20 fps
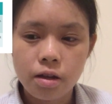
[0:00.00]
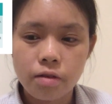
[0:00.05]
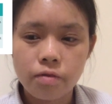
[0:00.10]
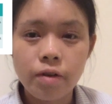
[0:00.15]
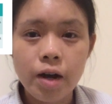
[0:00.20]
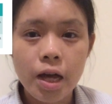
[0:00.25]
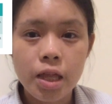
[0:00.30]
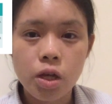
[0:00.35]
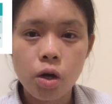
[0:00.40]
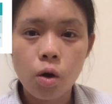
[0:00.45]

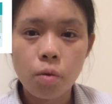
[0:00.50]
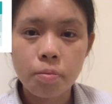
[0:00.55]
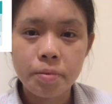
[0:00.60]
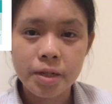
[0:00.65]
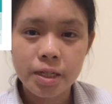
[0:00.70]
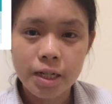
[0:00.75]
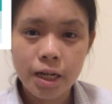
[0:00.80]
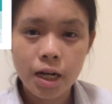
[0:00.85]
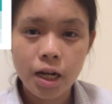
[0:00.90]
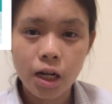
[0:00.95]
via the Open
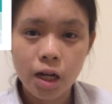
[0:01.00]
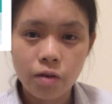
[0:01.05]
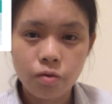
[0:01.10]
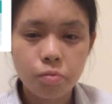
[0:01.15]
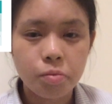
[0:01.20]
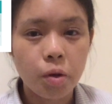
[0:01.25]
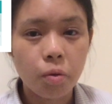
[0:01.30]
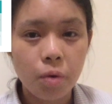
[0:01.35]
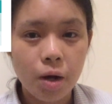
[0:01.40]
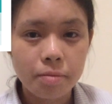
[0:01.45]
Data
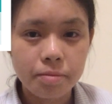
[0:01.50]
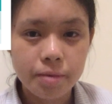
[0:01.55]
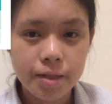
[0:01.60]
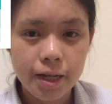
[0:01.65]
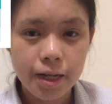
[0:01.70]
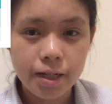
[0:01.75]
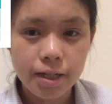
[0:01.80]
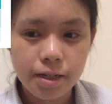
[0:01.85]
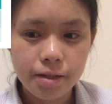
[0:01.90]
government website.